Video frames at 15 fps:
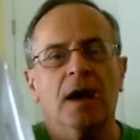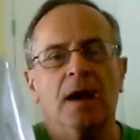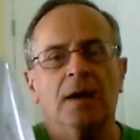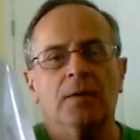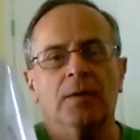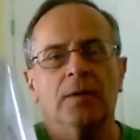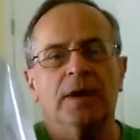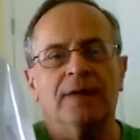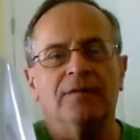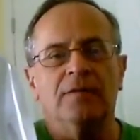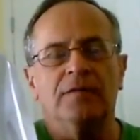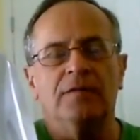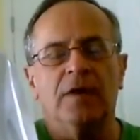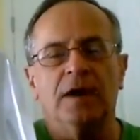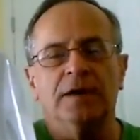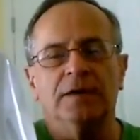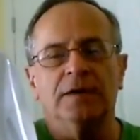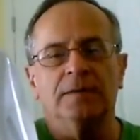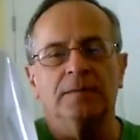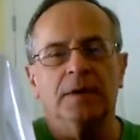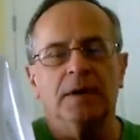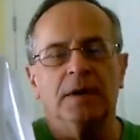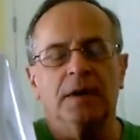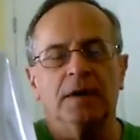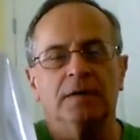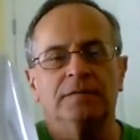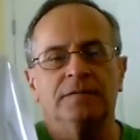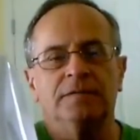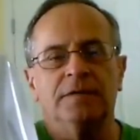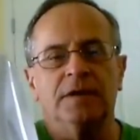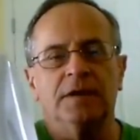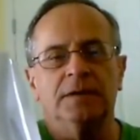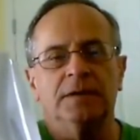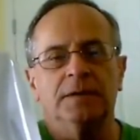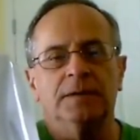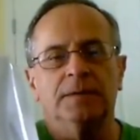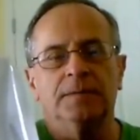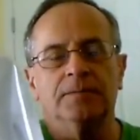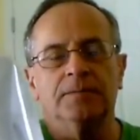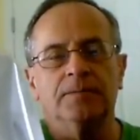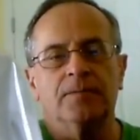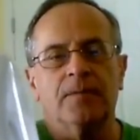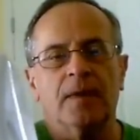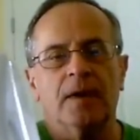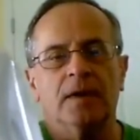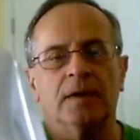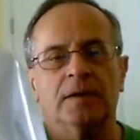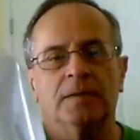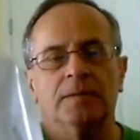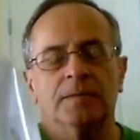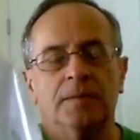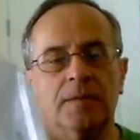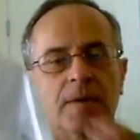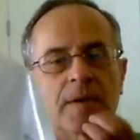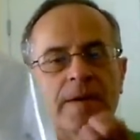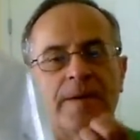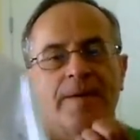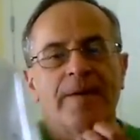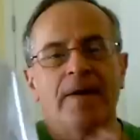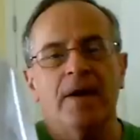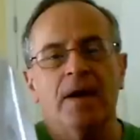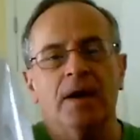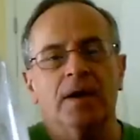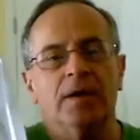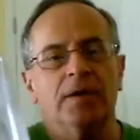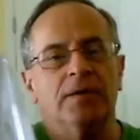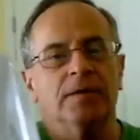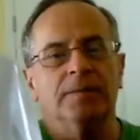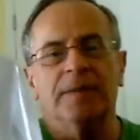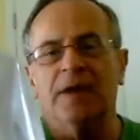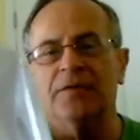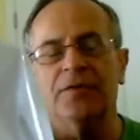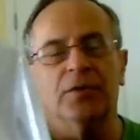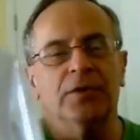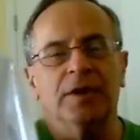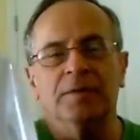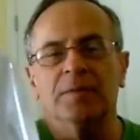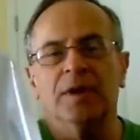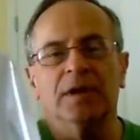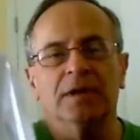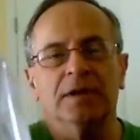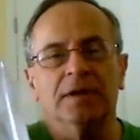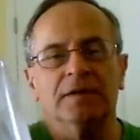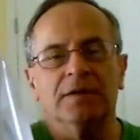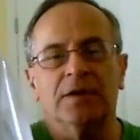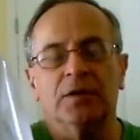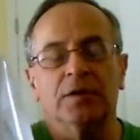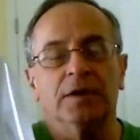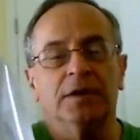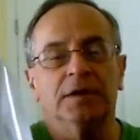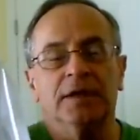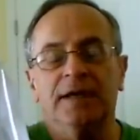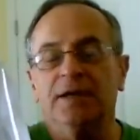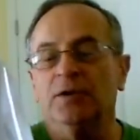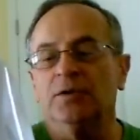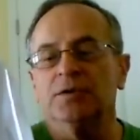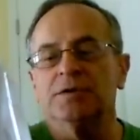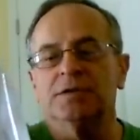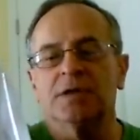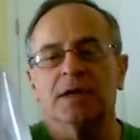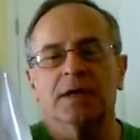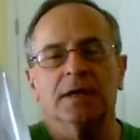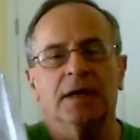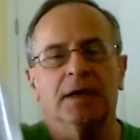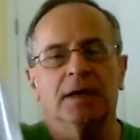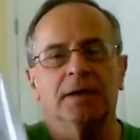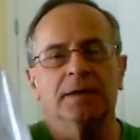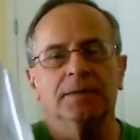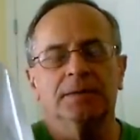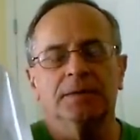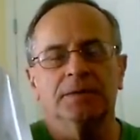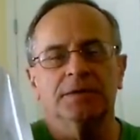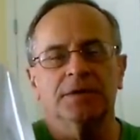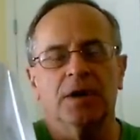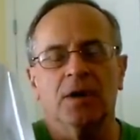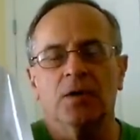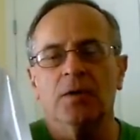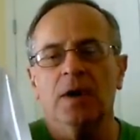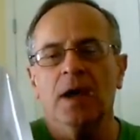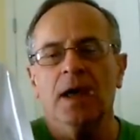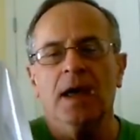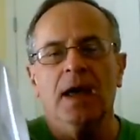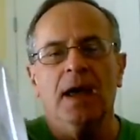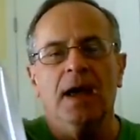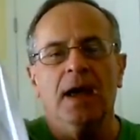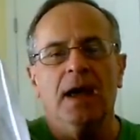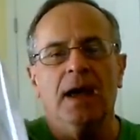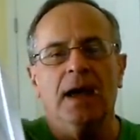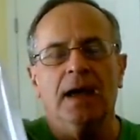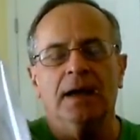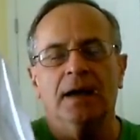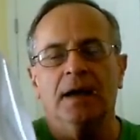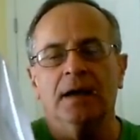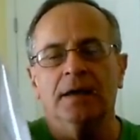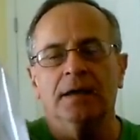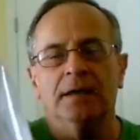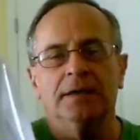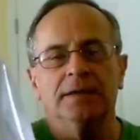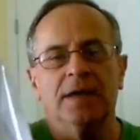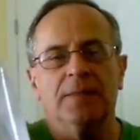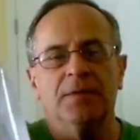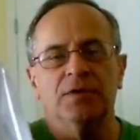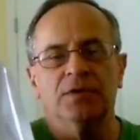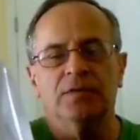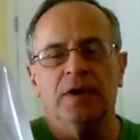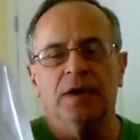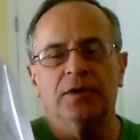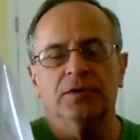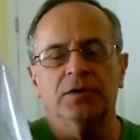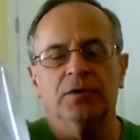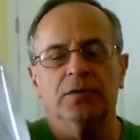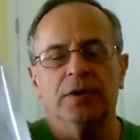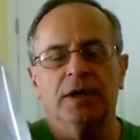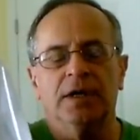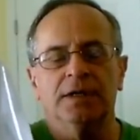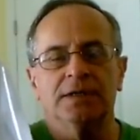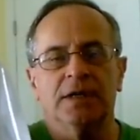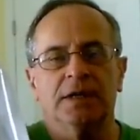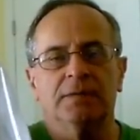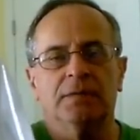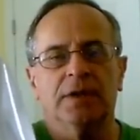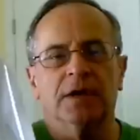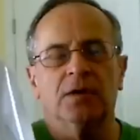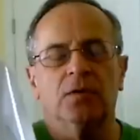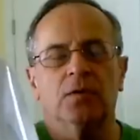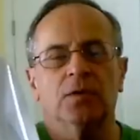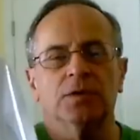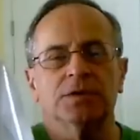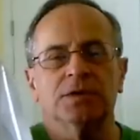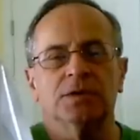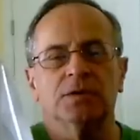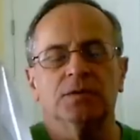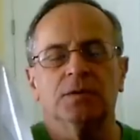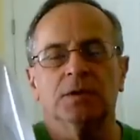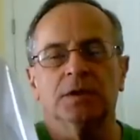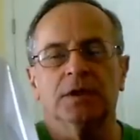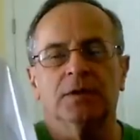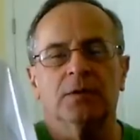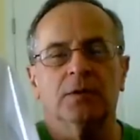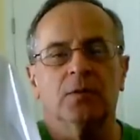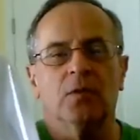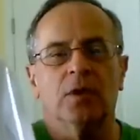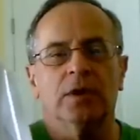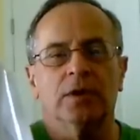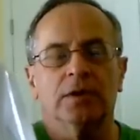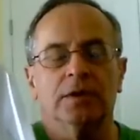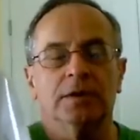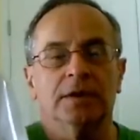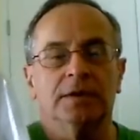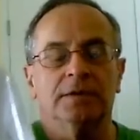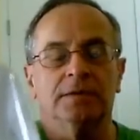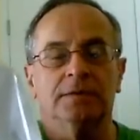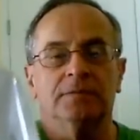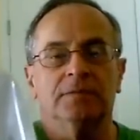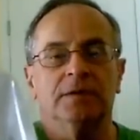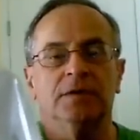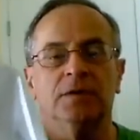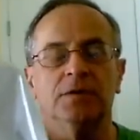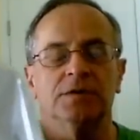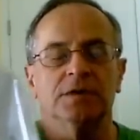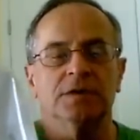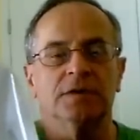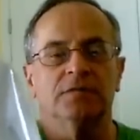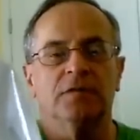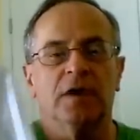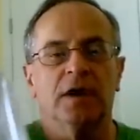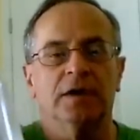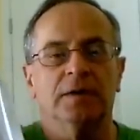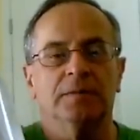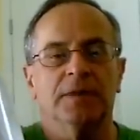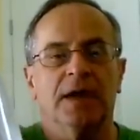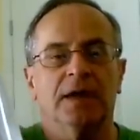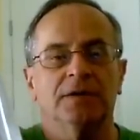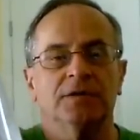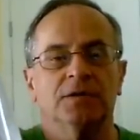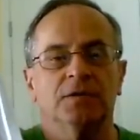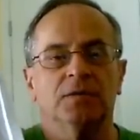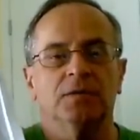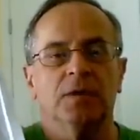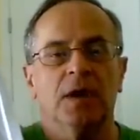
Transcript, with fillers: uh, would have a volume of uh, Um, about thirty, mil, thirty liters uh, or so at a temperature of one hundred degrees, and when it cools to uh, liquid water, it reduces in volume down to